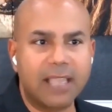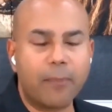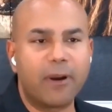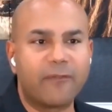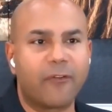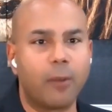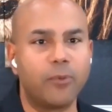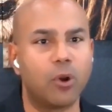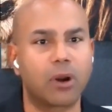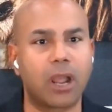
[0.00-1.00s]
separate
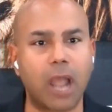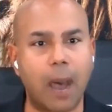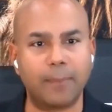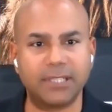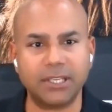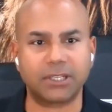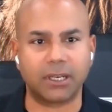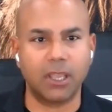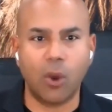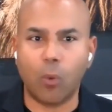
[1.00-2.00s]
from your
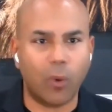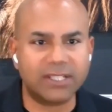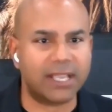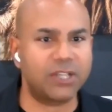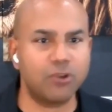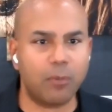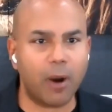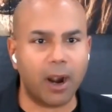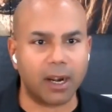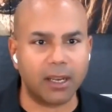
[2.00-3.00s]
competition? What sets you
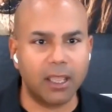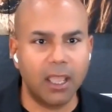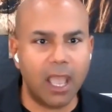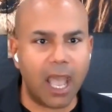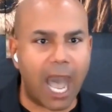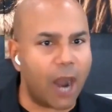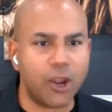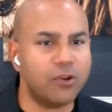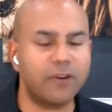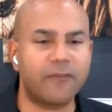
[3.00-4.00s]
apart?
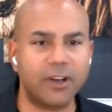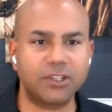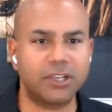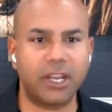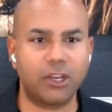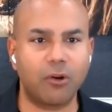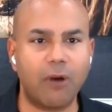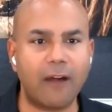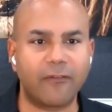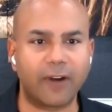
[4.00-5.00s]
How do you differentiate
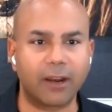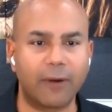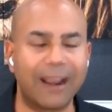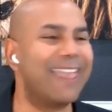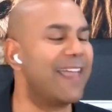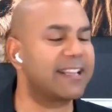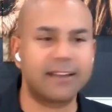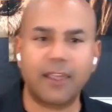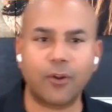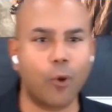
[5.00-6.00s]
your offering, right?
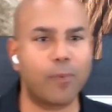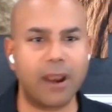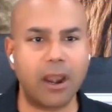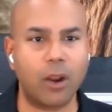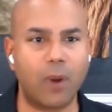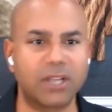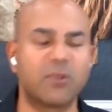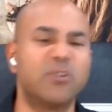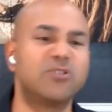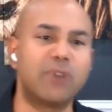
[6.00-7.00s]
That's another open-ended
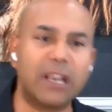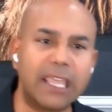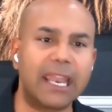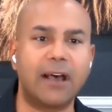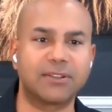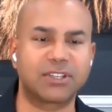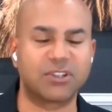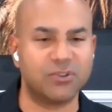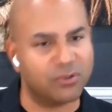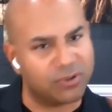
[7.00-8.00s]
question, which really allows
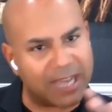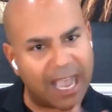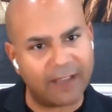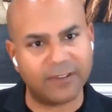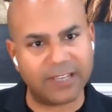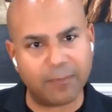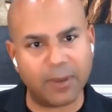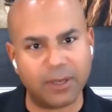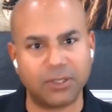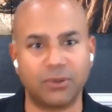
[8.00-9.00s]
us to dive
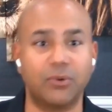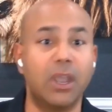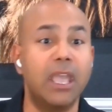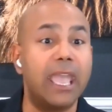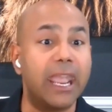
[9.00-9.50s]
deep into